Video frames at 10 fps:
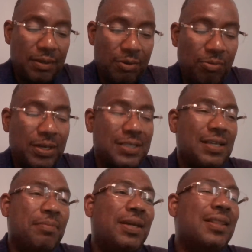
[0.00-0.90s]
Well, what does
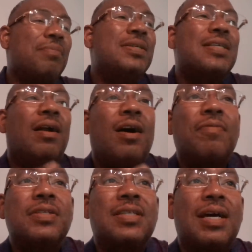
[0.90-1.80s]
that mean? That means that
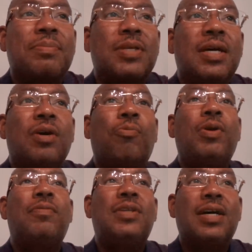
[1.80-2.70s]
oftentimes
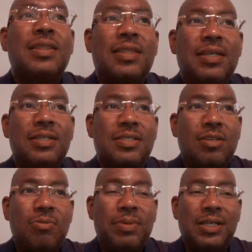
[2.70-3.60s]
we've done things
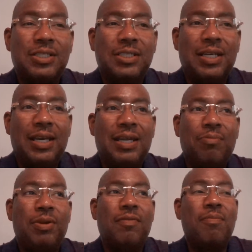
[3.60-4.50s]
so much and
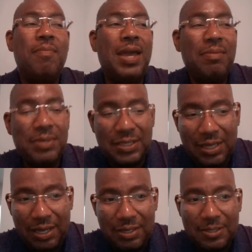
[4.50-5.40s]
we've made
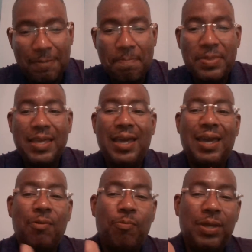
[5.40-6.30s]
mistakes
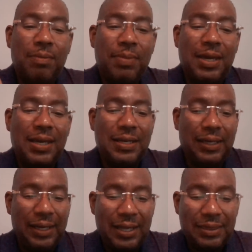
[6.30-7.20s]
and we begin to
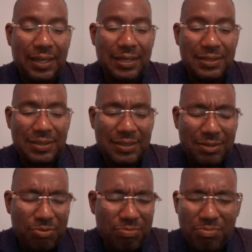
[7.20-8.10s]
let that
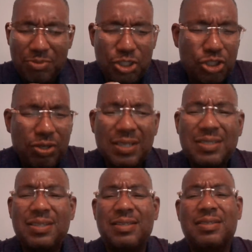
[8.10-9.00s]

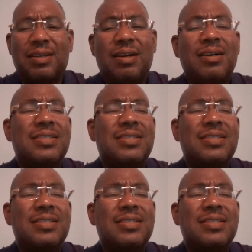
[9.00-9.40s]
stress us and cause